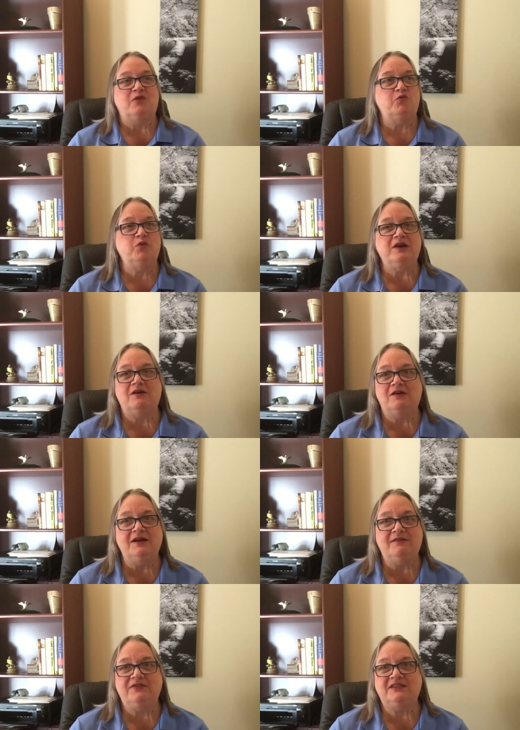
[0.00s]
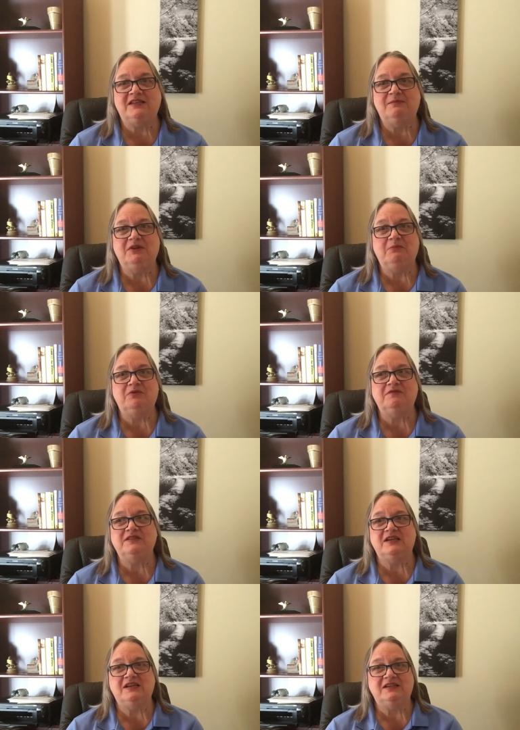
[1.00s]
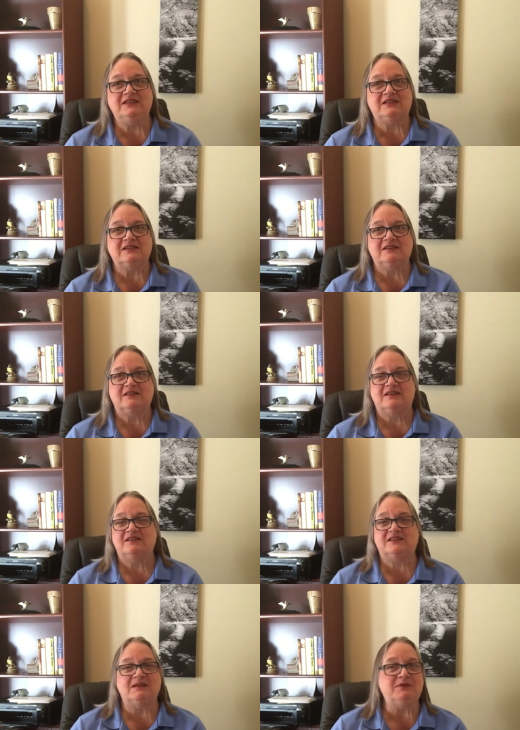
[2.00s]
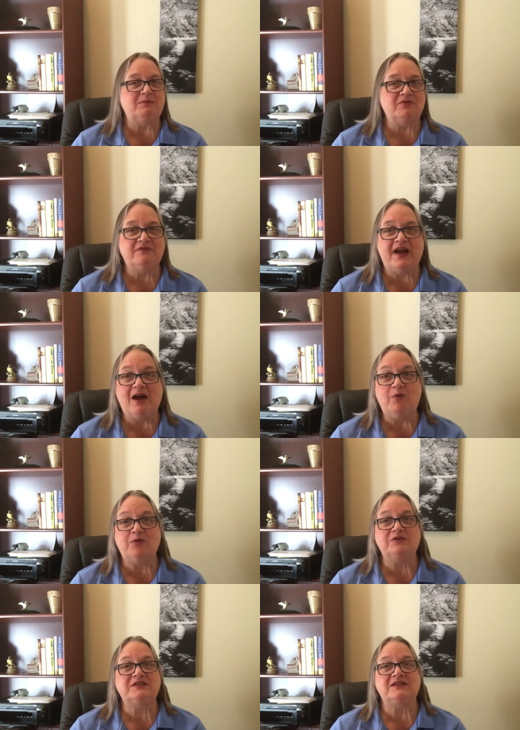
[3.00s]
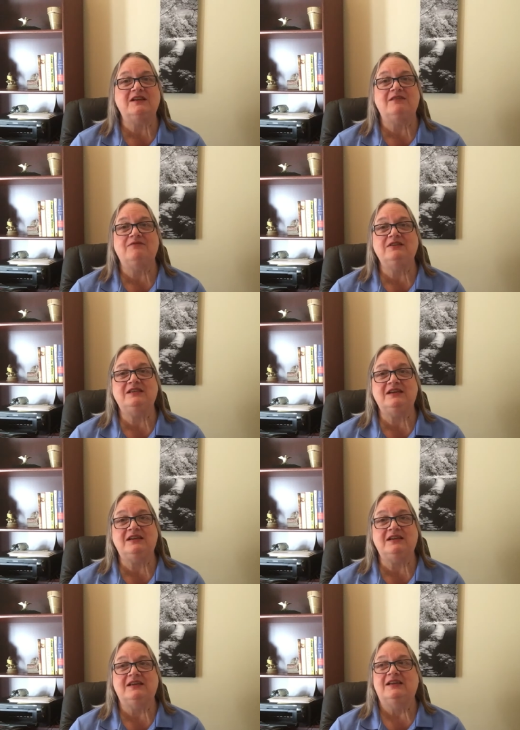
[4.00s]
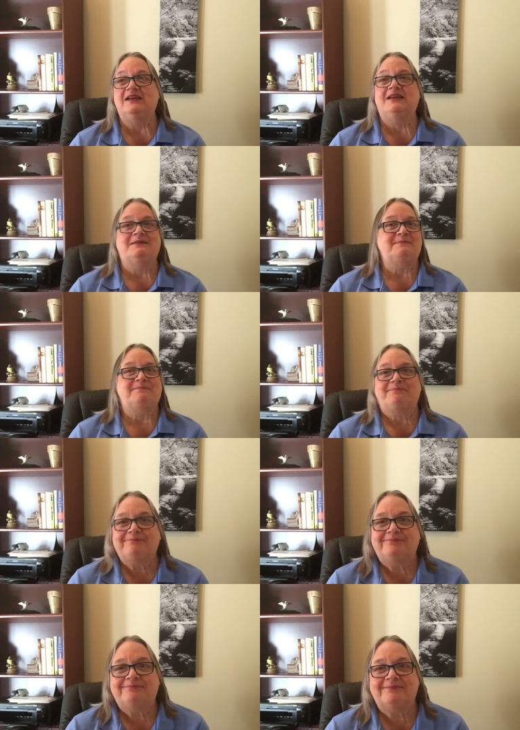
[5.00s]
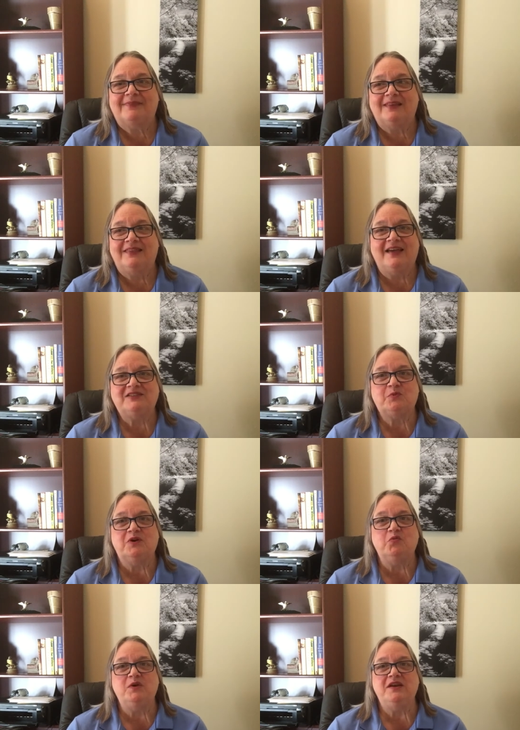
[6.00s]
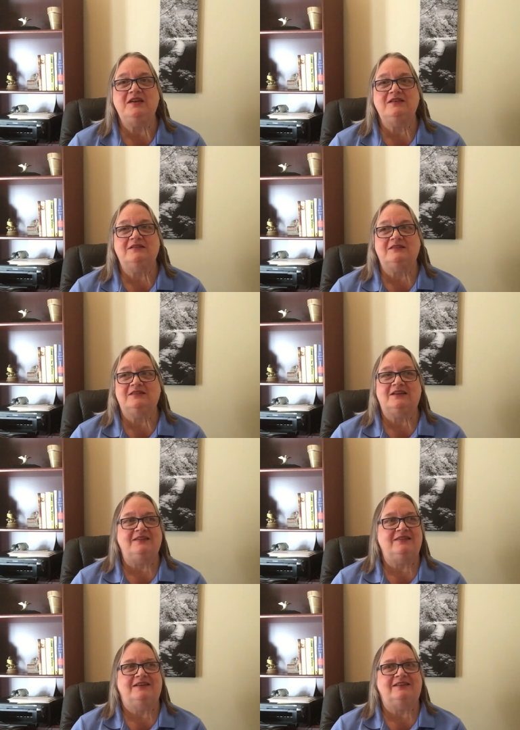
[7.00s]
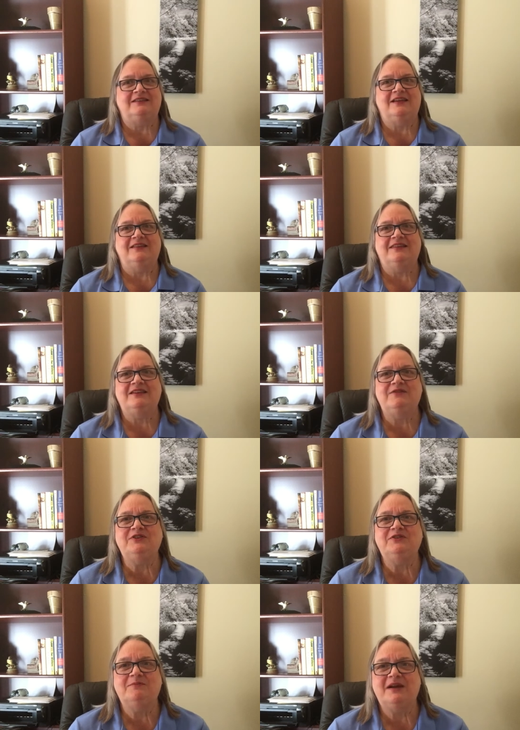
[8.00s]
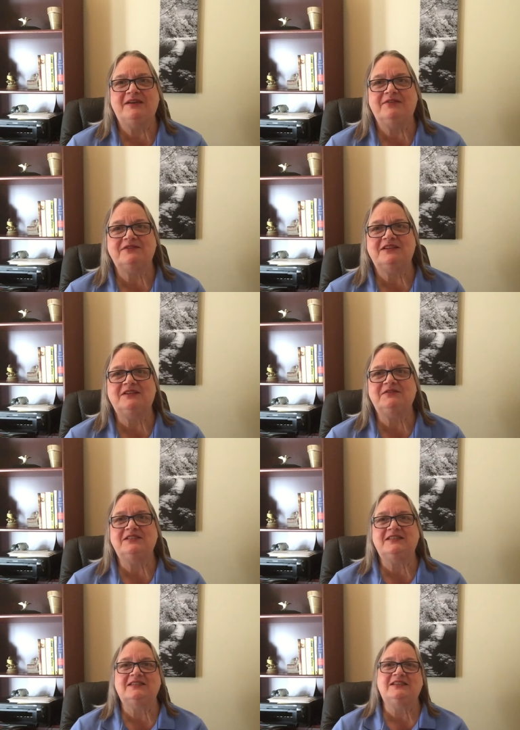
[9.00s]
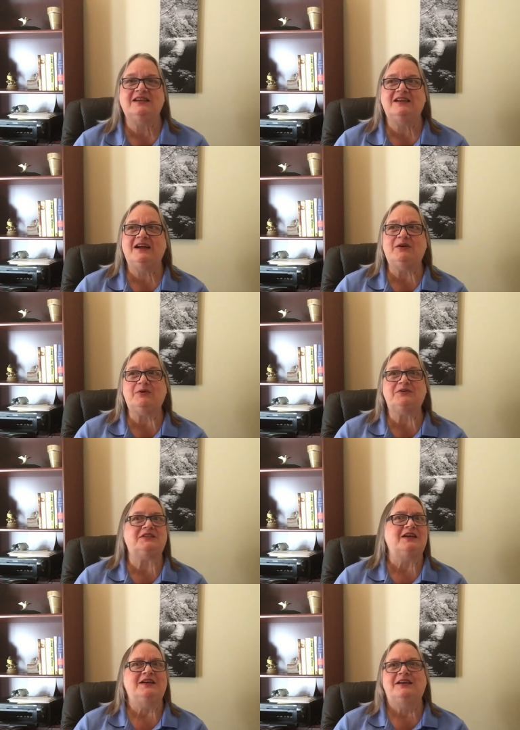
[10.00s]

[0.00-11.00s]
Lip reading: We all have the same number of days, same number of hours in every day. That's what a week is. I think if you do the math, there's 168 hours.